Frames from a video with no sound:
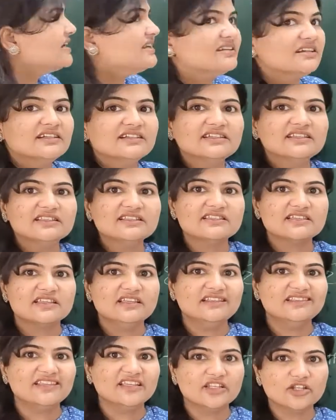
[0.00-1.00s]
it contains
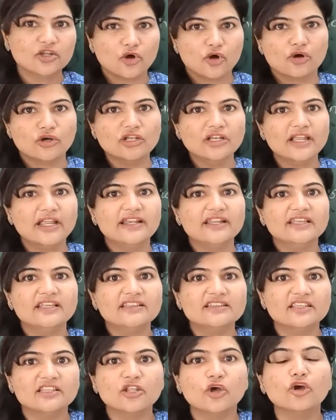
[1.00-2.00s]
ethanol, and
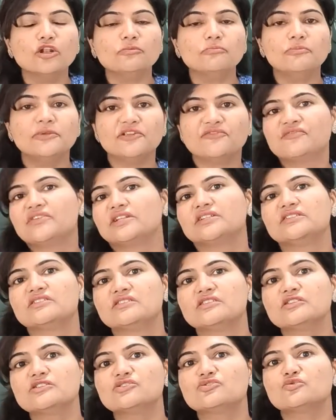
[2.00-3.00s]
ethanol
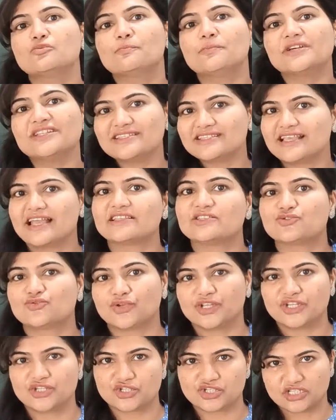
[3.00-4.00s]
prevents the
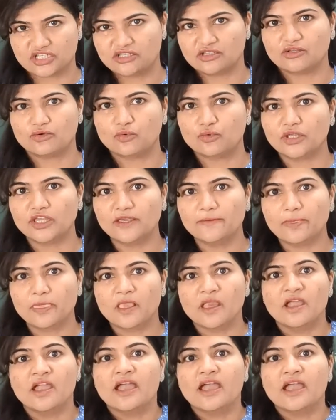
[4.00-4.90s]
supersaturation, okay,